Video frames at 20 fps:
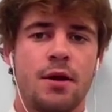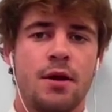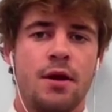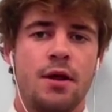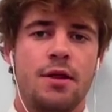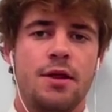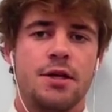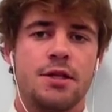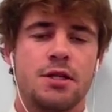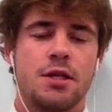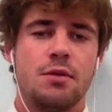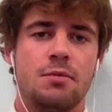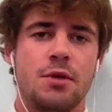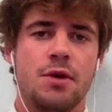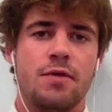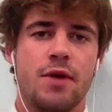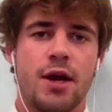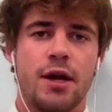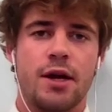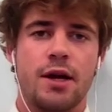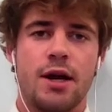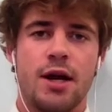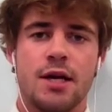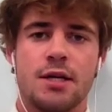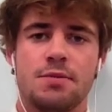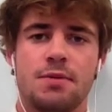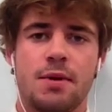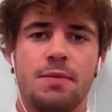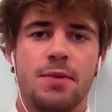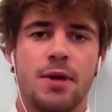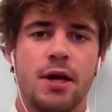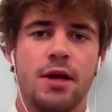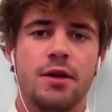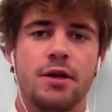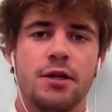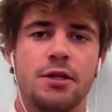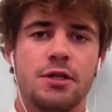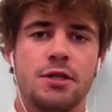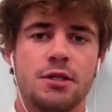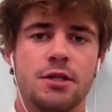This can be recognized by
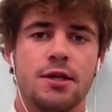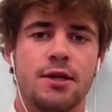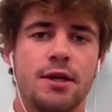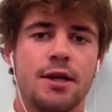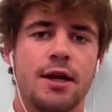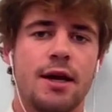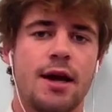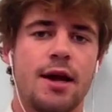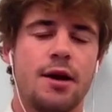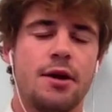plainly just looking at